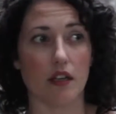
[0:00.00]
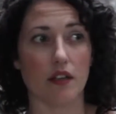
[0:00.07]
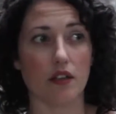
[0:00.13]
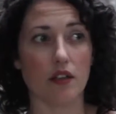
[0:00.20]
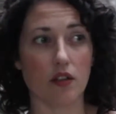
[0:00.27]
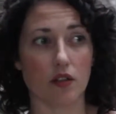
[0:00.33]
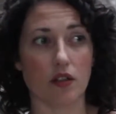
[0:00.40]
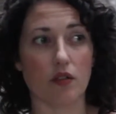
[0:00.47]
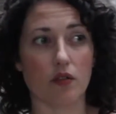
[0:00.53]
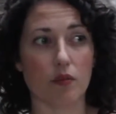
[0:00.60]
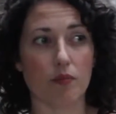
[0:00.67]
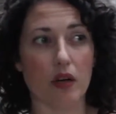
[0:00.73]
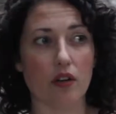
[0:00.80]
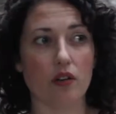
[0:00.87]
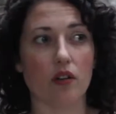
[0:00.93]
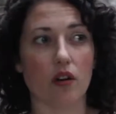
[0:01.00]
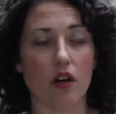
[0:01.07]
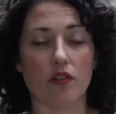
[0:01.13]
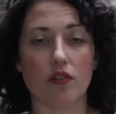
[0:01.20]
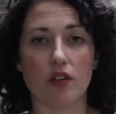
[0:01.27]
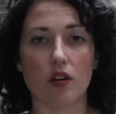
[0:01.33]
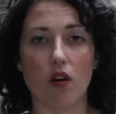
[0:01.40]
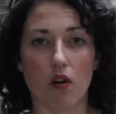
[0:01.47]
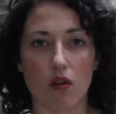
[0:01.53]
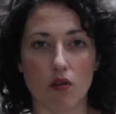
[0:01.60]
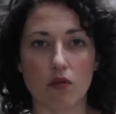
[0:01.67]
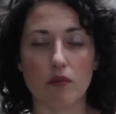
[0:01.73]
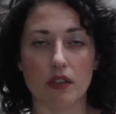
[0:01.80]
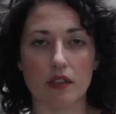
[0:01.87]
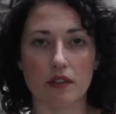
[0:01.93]
they were better off at
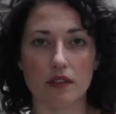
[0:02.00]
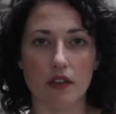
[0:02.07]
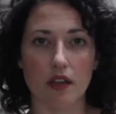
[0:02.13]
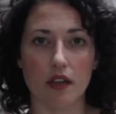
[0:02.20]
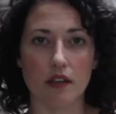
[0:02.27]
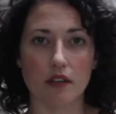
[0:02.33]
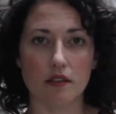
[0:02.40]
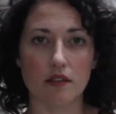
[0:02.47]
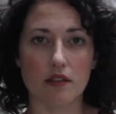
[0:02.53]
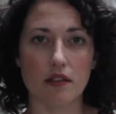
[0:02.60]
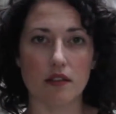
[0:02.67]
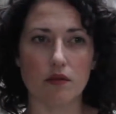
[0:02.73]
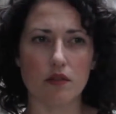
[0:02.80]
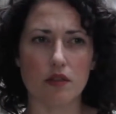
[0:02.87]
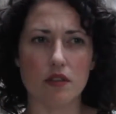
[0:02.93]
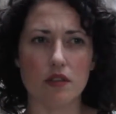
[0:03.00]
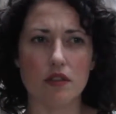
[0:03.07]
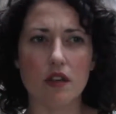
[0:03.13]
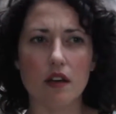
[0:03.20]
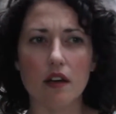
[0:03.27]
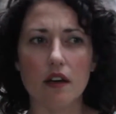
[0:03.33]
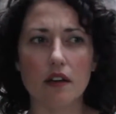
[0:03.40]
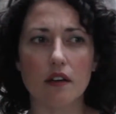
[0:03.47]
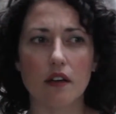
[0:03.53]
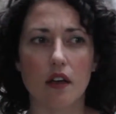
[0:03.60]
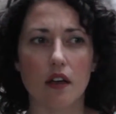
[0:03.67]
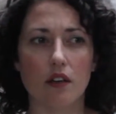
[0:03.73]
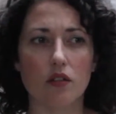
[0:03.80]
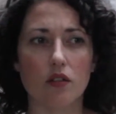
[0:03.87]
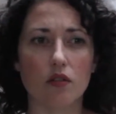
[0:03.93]
home, and it was
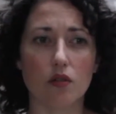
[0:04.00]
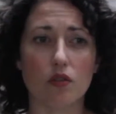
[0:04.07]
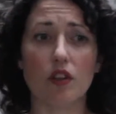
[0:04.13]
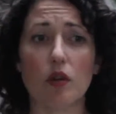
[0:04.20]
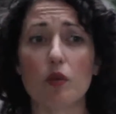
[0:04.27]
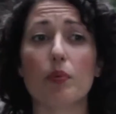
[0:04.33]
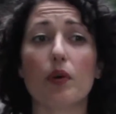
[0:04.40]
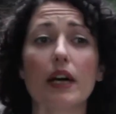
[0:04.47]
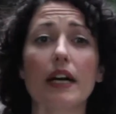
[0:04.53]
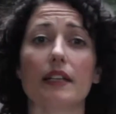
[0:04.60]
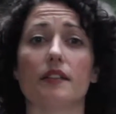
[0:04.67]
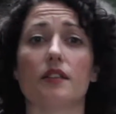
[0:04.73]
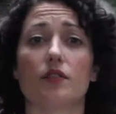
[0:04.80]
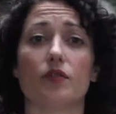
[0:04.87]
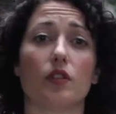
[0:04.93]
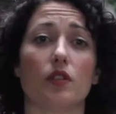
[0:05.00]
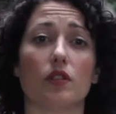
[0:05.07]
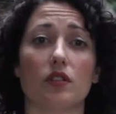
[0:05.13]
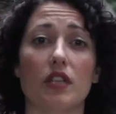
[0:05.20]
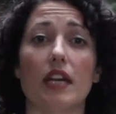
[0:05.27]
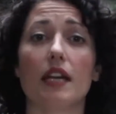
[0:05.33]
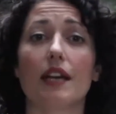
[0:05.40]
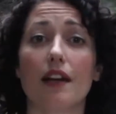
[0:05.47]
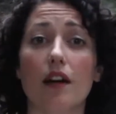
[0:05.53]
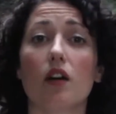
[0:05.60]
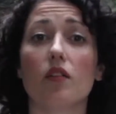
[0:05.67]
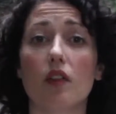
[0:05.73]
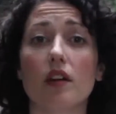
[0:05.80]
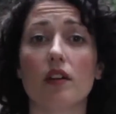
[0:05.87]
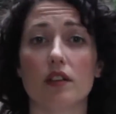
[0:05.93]
sort of, they were praised for taking care
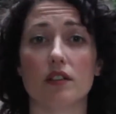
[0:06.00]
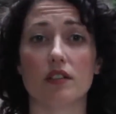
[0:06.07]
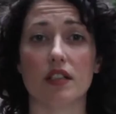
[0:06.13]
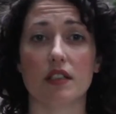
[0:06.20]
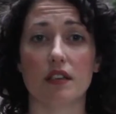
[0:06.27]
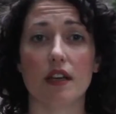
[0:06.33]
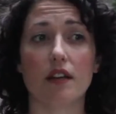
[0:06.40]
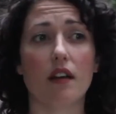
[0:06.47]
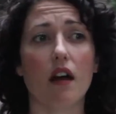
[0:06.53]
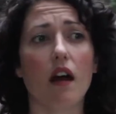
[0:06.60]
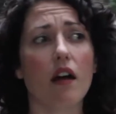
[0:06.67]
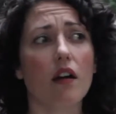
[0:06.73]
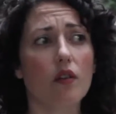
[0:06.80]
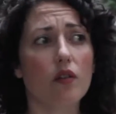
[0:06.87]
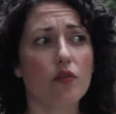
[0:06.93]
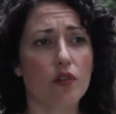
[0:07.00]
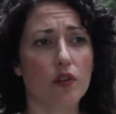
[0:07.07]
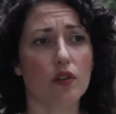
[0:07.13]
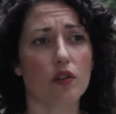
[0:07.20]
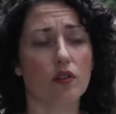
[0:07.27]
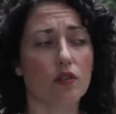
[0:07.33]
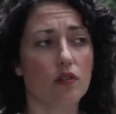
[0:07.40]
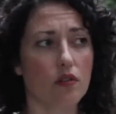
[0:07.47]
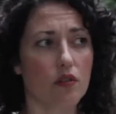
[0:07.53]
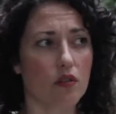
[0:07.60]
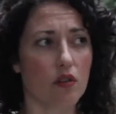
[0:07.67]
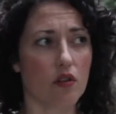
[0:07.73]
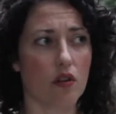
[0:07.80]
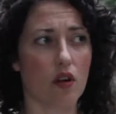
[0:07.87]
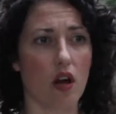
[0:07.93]
of others and not for
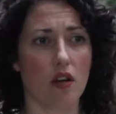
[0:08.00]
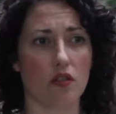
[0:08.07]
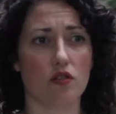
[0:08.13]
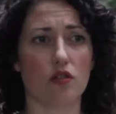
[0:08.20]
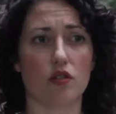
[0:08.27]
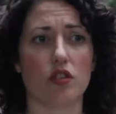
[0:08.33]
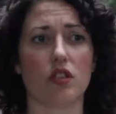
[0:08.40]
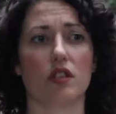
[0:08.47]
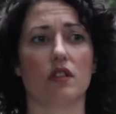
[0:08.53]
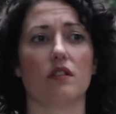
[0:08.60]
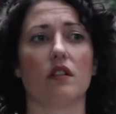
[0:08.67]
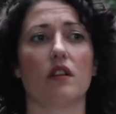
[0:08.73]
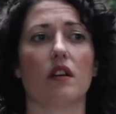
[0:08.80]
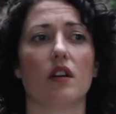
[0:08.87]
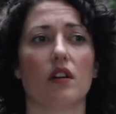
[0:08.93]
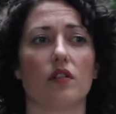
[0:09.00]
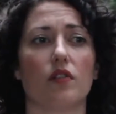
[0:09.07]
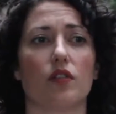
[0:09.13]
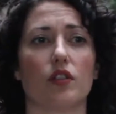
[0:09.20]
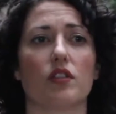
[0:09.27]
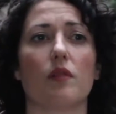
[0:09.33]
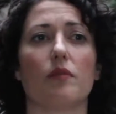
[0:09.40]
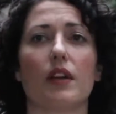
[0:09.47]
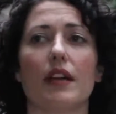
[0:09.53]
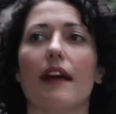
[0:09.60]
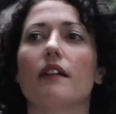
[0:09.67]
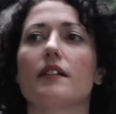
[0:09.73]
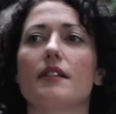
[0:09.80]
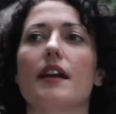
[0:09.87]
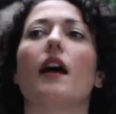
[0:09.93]
searching for something
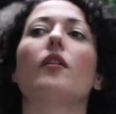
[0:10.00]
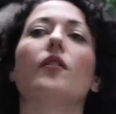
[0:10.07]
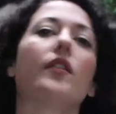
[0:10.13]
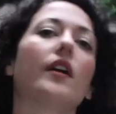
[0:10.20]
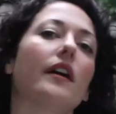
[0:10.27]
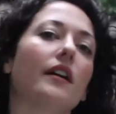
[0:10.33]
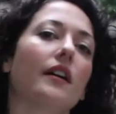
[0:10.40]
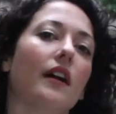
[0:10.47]
else out there.